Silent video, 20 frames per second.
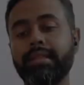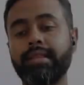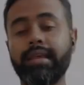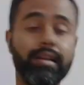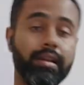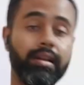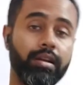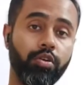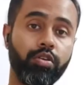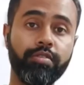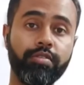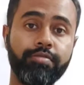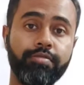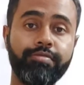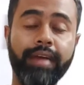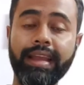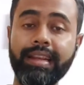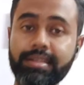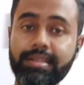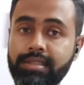there are a lot of
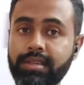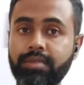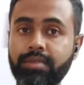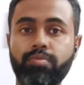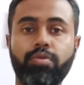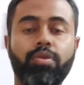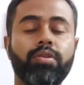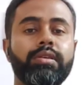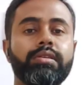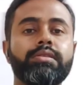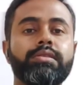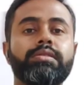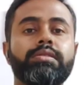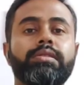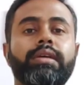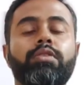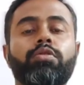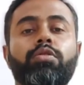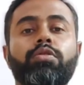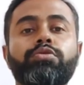financing bodies
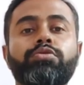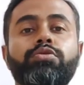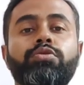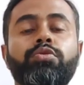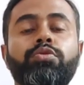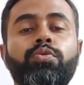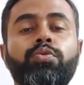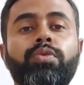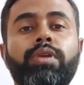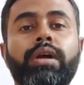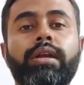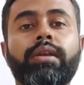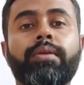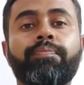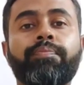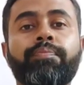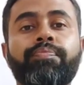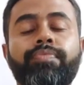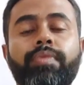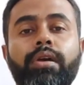that also do
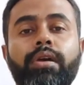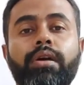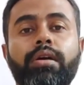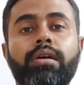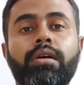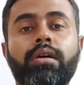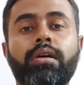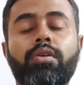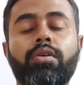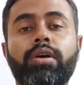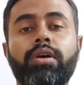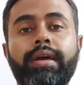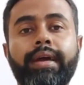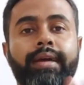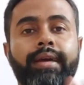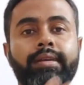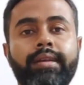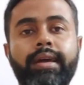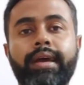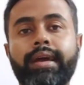run
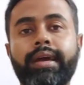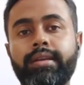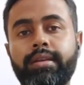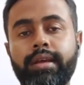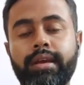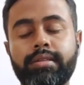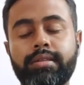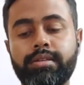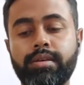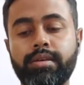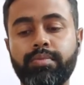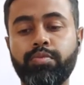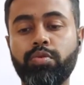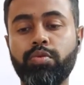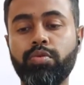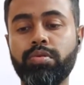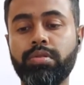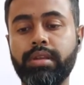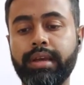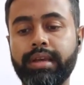and
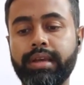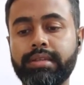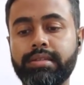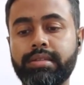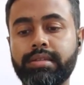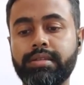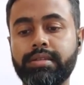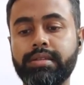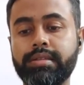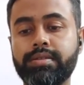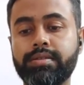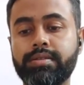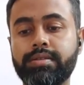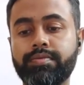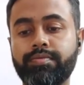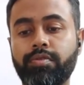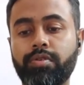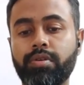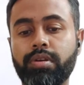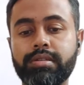support the SDGs
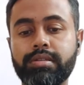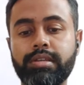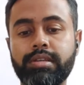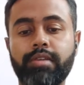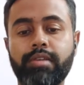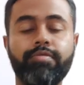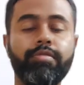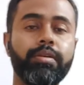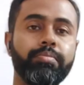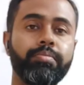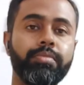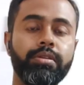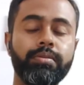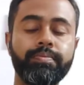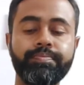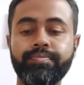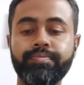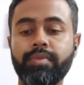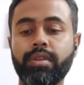for a survival